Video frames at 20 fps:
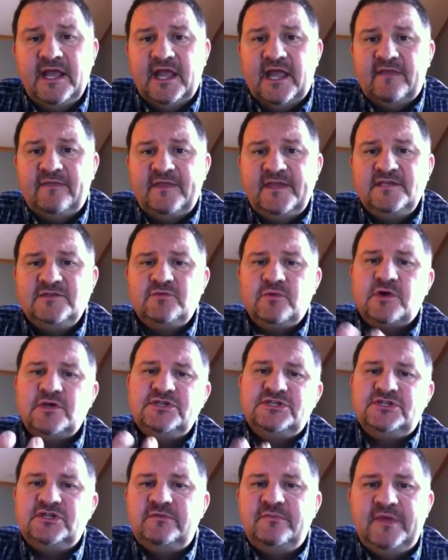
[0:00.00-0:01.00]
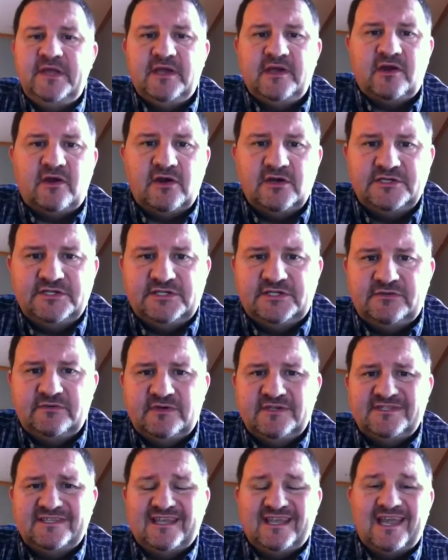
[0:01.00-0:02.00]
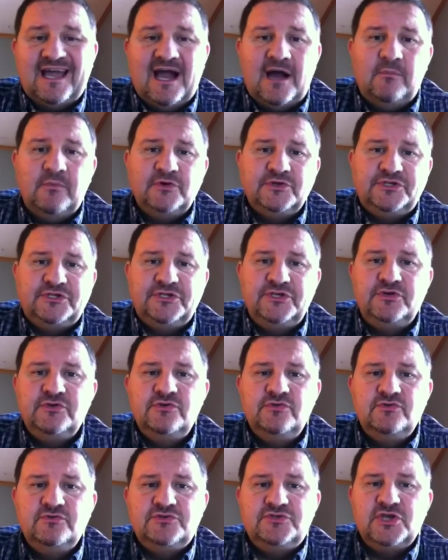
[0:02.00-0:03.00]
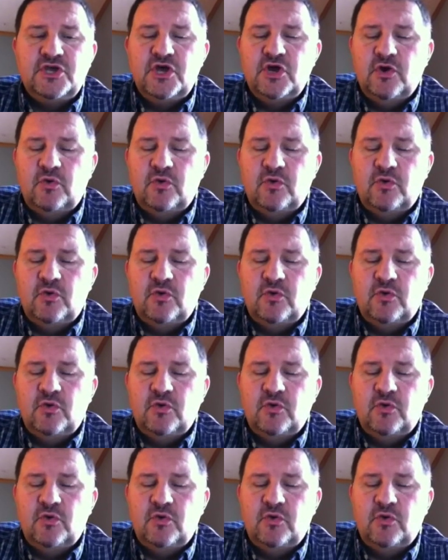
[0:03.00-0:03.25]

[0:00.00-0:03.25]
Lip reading: And these words should be encouraging to us, that God will use